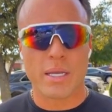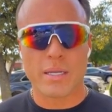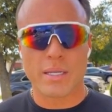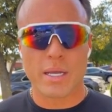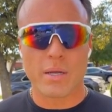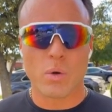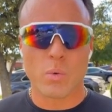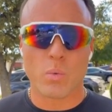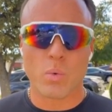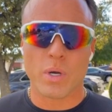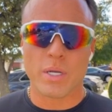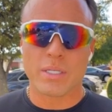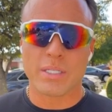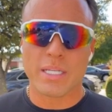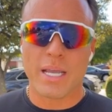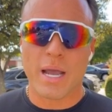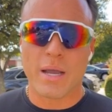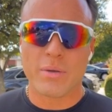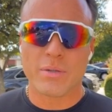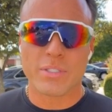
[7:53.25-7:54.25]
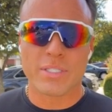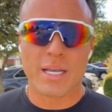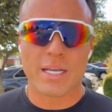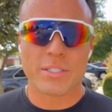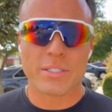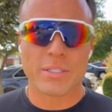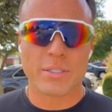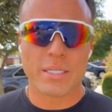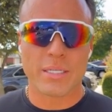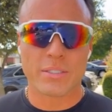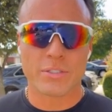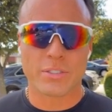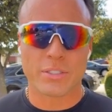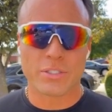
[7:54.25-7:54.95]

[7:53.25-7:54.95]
Now the one downside to this